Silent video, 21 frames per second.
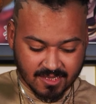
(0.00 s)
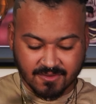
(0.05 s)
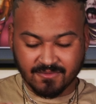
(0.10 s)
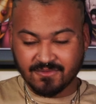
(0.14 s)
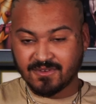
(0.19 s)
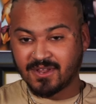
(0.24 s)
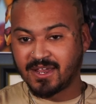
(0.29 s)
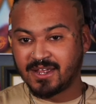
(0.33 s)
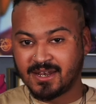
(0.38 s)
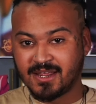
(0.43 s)
the
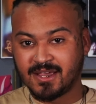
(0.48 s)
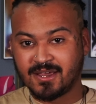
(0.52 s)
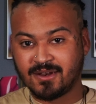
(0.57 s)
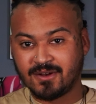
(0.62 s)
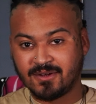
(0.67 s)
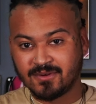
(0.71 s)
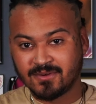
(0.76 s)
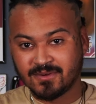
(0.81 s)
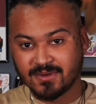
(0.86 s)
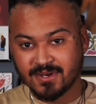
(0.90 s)
Flite
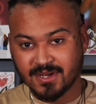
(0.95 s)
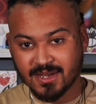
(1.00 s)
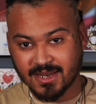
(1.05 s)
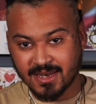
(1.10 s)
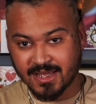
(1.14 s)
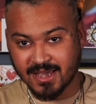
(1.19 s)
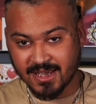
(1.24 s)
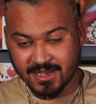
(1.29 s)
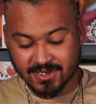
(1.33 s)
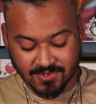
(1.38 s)
Nano and
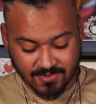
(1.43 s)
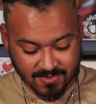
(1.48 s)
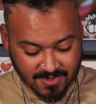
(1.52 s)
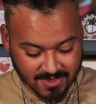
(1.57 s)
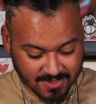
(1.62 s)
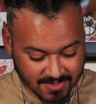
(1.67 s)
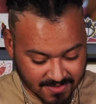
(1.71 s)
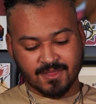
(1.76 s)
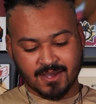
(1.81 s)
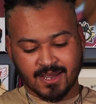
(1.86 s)
the
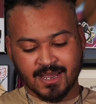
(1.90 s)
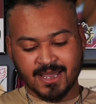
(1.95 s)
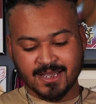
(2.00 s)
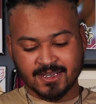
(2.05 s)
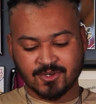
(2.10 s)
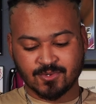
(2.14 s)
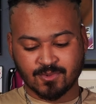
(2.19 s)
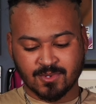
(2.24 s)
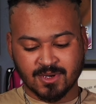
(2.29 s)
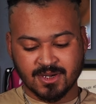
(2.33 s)
X1. The
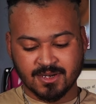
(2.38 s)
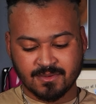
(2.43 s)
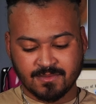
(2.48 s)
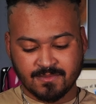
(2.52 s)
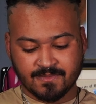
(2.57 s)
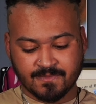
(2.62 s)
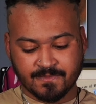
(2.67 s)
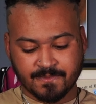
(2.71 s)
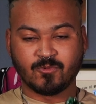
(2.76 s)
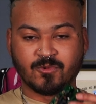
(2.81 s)
X1,
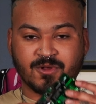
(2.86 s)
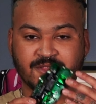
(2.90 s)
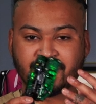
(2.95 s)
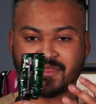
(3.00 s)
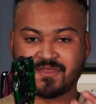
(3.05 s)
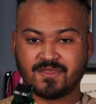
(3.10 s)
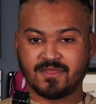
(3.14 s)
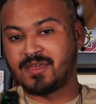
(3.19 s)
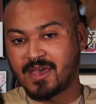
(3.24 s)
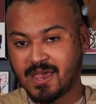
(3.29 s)

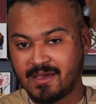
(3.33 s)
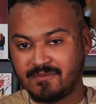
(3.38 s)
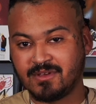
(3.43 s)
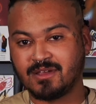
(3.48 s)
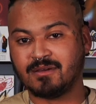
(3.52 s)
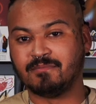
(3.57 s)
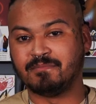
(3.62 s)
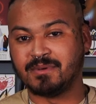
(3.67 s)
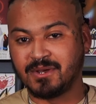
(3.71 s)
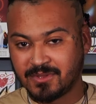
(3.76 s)
with having
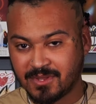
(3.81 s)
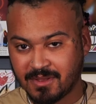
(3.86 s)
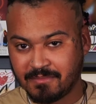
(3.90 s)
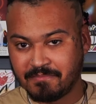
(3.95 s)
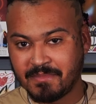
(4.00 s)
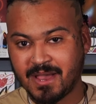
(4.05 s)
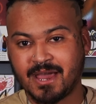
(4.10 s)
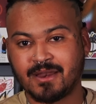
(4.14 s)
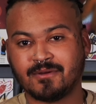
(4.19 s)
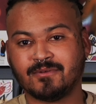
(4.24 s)
a built-in
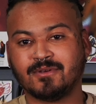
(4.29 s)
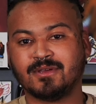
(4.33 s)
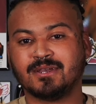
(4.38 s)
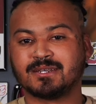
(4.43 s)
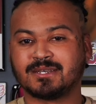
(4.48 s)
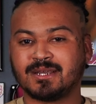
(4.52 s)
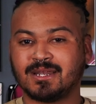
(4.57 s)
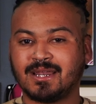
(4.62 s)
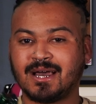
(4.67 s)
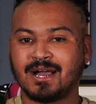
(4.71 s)
battery,
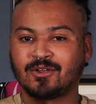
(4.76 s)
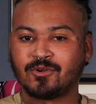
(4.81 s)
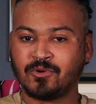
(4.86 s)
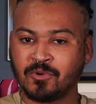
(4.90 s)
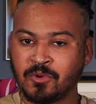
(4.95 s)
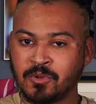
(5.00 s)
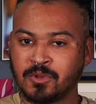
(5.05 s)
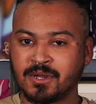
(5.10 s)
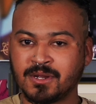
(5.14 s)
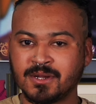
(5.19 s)
is a lot
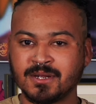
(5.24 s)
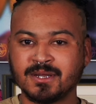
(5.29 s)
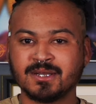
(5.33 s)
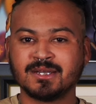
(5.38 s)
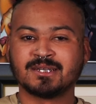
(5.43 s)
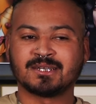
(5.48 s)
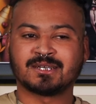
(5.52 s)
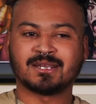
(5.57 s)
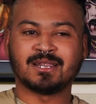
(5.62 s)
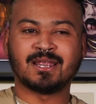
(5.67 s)
cooler.
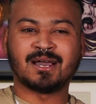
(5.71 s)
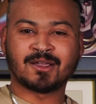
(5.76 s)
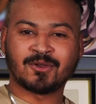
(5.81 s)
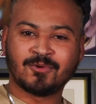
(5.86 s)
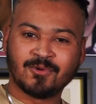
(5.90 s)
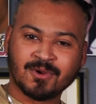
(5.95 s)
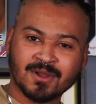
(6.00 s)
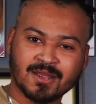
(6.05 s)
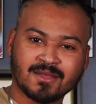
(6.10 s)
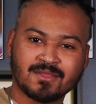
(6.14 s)
It's a lot
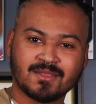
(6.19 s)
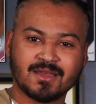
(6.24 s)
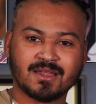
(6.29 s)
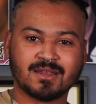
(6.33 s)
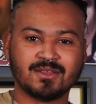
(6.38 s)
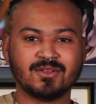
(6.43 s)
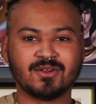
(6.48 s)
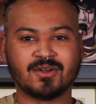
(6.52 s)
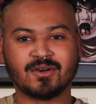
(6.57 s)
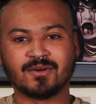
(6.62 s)
quicker than,
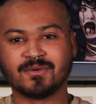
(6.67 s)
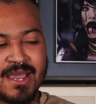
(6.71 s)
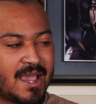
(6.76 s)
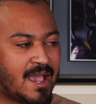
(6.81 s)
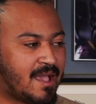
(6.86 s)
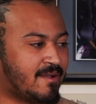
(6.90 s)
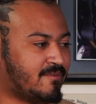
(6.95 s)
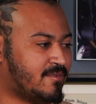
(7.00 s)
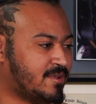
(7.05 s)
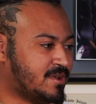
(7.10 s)

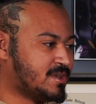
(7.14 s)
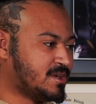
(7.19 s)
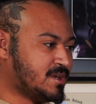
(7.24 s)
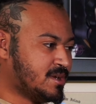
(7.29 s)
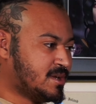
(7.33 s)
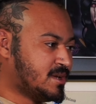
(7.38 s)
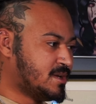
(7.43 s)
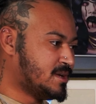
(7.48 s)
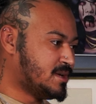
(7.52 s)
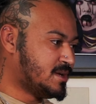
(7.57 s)
having
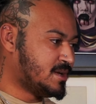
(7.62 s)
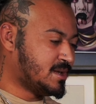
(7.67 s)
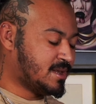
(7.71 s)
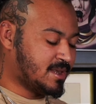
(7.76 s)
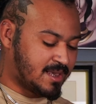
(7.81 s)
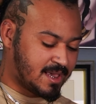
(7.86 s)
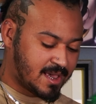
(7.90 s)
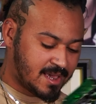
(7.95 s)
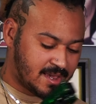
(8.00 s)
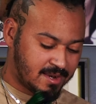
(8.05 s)
to
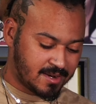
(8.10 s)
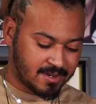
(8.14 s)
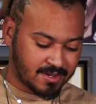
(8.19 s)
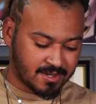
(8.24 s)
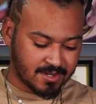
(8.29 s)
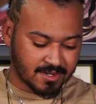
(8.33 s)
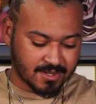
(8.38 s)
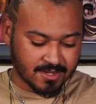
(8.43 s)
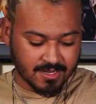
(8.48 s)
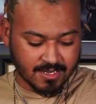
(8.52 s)
get
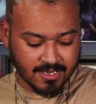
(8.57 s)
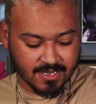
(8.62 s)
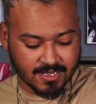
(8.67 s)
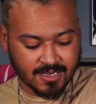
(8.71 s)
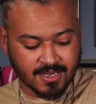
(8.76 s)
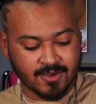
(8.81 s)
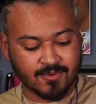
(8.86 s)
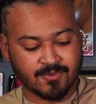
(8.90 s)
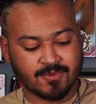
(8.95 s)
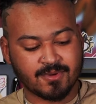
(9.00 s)

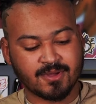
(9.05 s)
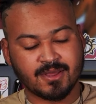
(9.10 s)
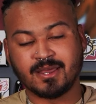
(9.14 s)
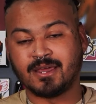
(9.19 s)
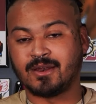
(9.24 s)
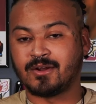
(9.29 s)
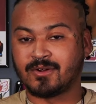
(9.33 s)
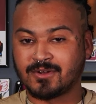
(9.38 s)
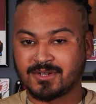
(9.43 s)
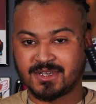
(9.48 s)

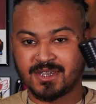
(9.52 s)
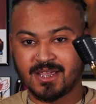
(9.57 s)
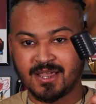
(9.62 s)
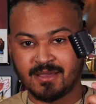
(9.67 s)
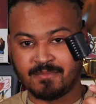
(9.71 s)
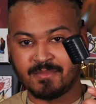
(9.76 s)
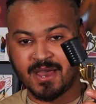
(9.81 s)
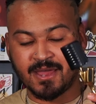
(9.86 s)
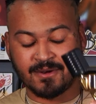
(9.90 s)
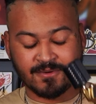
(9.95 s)
an
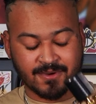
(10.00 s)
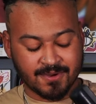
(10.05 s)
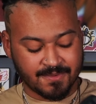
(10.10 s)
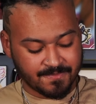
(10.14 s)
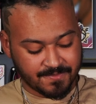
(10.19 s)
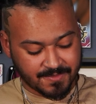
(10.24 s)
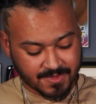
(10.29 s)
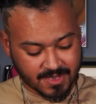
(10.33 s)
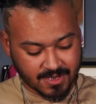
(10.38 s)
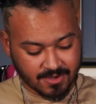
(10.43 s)
RCA battery
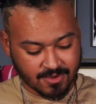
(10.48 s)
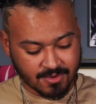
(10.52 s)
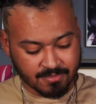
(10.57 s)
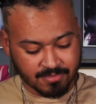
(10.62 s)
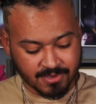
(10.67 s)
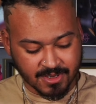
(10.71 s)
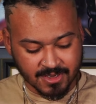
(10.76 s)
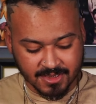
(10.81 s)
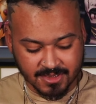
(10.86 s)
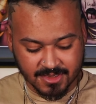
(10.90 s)
that you can
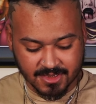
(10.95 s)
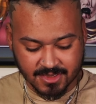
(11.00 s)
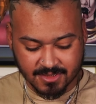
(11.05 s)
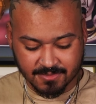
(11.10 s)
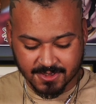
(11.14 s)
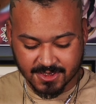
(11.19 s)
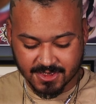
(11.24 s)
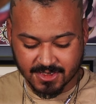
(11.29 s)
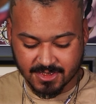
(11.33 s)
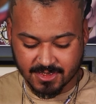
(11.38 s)
plug into the
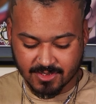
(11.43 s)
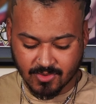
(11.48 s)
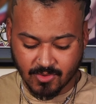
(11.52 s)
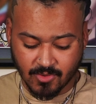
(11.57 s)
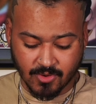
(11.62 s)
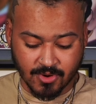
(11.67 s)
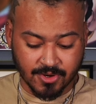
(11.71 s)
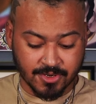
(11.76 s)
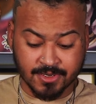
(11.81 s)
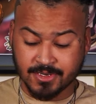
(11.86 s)
machine,
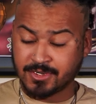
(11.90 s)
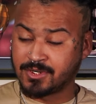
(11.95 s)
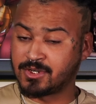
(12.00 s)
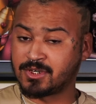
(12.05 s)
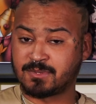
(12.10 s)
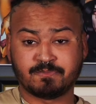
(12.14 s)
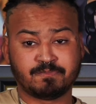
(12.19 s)
or you could just